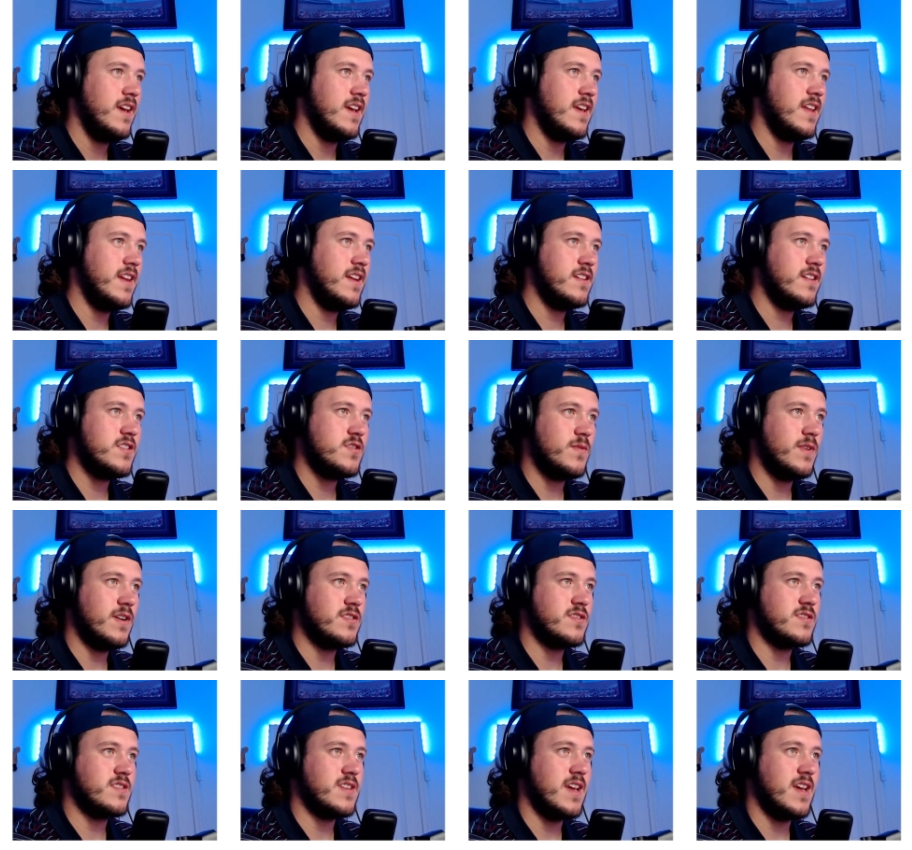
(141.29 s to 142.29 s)
In English, we
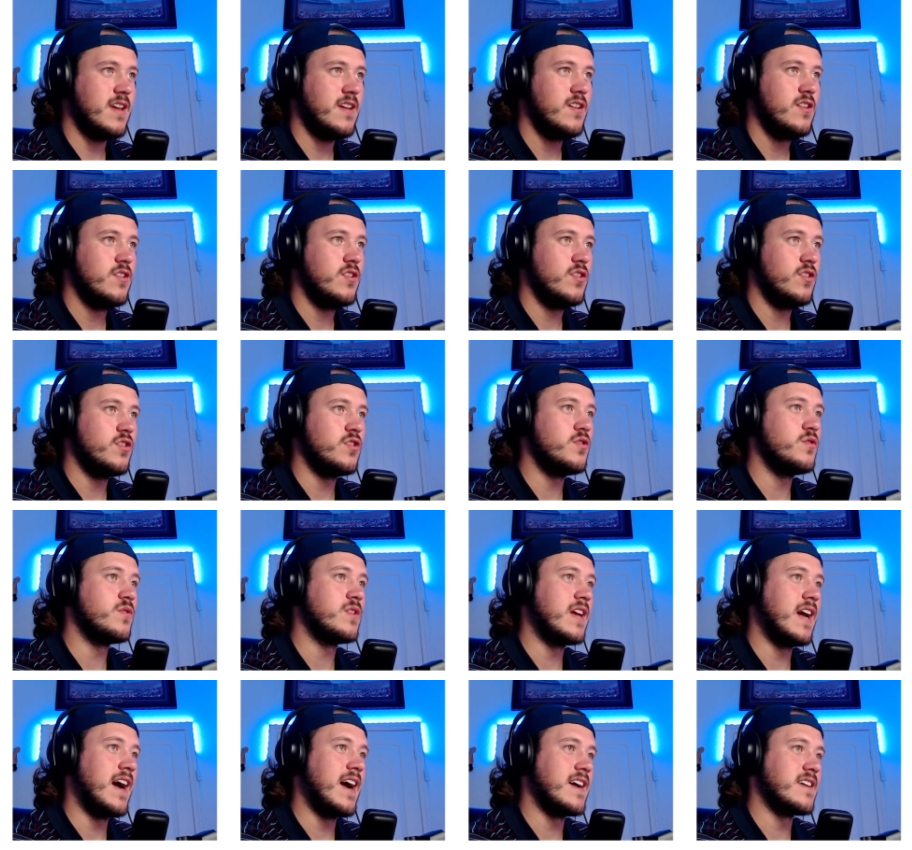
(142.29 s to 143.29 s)
also say, you
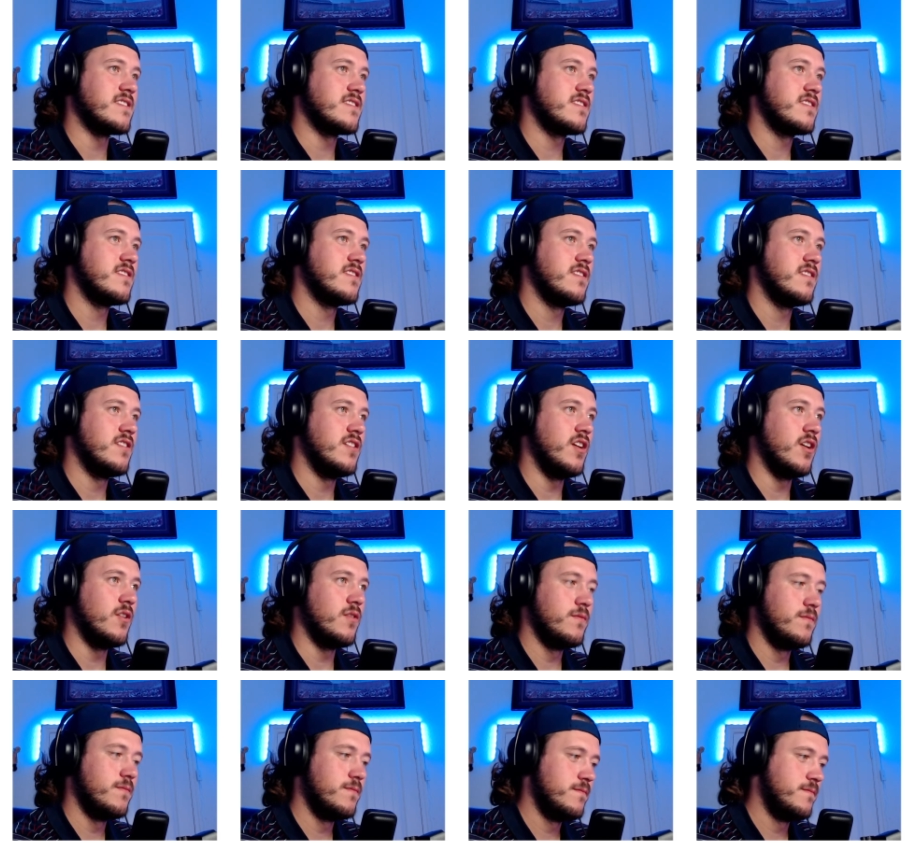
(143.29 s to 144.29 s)
guys know,
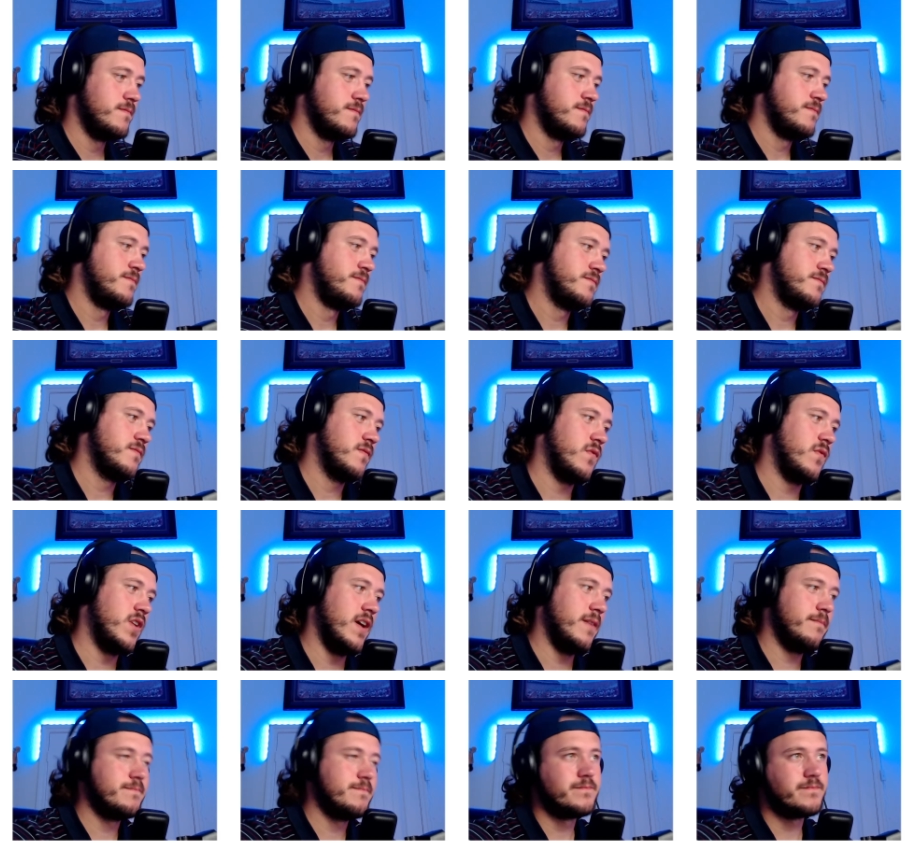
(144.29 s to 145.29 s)

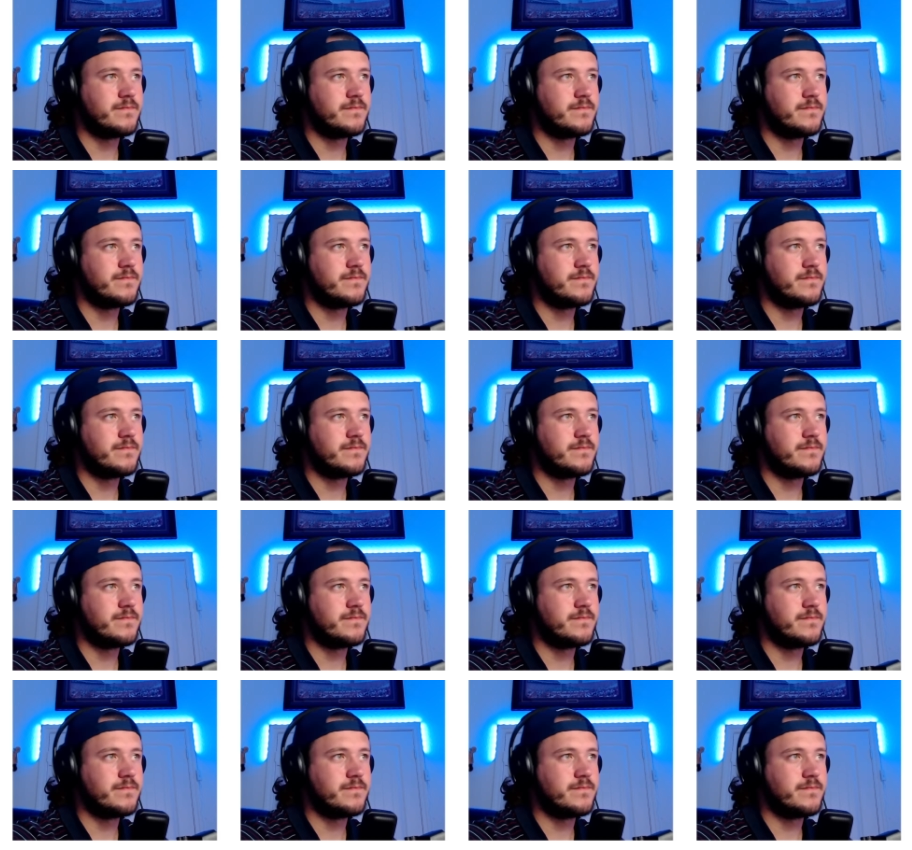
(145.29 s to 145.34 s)
right?